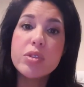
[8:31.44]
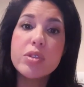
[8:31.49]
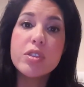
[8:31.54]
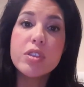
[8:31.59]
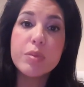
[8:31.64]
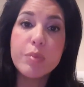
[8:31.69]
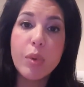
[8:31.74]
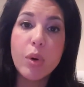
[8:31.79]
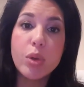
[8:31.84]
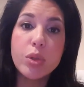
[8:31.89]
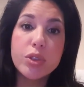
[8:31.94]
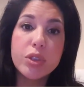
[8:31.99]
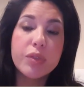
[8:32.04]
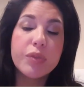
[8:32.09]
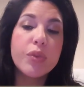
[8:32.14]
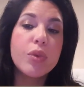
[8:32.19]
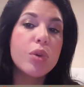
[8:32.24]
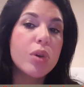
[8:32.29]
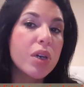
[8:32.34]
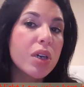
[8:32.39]
Smolder
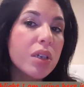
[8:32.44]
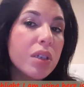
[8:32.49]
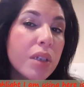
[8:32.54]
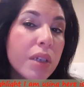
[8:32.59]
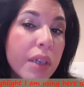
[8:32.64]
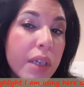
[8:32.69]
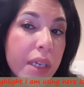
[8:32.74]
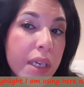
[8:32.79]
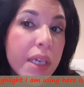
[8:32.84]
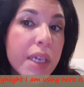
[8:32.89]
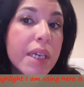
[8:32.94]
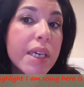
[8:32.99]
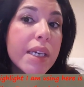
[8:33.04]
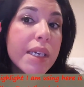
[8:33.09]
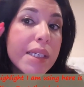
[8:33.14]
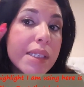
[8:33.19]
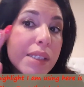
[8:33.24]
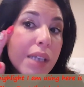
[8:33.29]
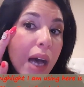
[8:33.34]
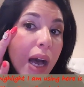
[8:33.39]
for
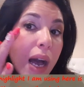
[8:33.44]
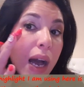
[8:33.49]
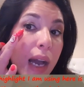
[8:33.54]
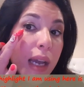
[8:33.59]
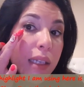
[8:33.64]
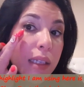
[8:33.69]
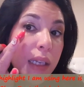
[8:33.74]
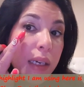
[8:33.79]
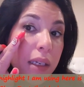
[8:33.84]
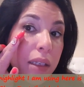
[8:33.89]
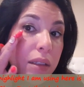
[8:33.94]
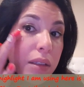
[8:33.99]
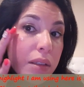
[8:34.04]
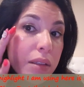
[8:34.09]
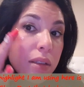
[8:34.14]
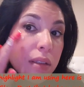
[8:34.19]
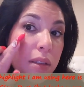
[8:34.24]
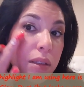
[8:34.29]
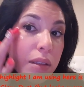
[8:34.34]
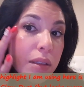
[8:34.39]
is a highlight.
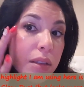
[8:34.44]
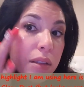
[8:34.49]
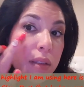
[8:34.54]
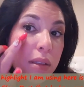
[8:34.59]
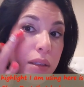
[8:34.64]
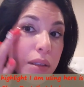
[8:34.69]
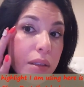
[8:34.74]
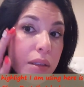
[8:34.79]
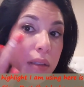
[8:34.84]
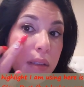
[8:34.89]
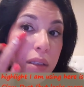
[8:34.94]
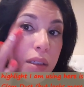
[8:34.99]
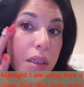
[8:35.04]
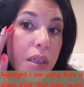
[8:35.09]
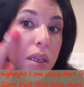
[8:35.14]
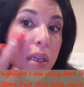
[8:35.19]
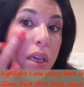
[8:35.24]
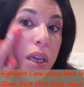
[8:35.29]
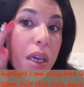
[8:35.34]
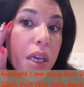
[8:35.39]

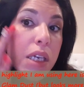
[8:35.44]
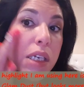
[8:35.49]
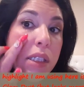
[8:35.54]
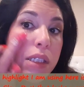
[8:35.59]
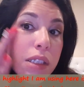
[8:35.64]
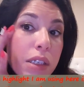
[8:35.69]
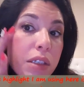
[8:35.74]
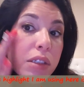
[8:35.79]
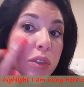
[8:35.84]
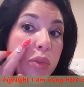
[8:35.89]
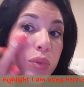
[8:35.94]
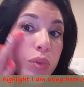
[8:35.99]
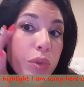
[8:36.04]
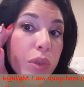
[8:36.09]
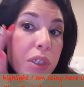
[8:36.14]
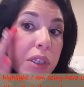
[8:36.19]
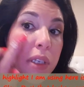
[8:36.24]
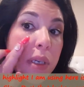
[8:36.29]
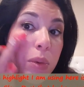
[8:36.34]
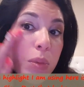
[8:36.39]
It does
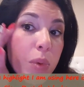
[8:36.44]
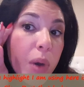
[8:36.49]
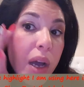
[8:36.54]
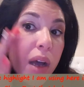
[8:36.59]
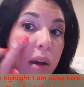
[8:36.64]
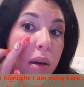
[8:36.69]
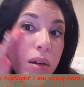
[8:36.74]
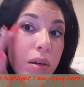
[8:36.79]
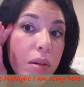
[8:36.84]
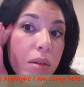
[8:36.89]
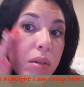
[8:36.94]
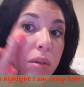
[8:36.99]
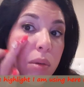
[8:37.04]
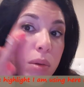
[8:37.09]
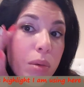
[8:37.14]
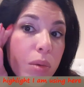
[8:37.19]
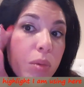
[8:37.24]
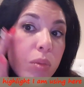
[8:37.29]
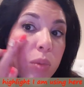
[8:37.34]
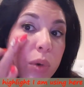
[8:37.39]
really well
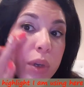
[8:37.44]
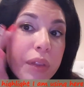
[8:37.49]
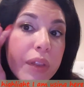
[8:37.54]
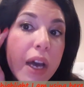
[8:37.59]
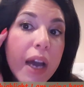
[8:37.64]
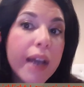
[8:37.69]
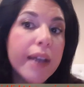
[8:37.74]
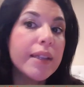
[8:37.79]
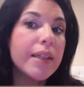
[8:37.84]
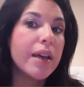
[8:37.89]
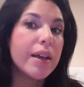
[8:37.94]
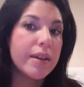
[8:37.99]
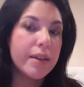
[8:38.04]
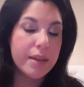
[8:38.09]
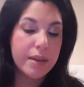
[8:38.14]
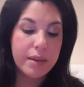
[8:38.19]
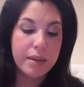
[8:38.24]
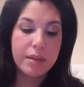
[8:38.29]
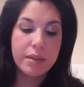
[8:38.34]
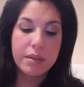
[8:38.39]
with
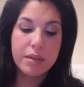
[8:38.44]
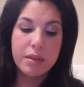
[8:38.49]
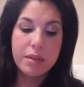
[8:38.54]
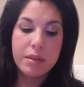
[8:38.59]
highlighting.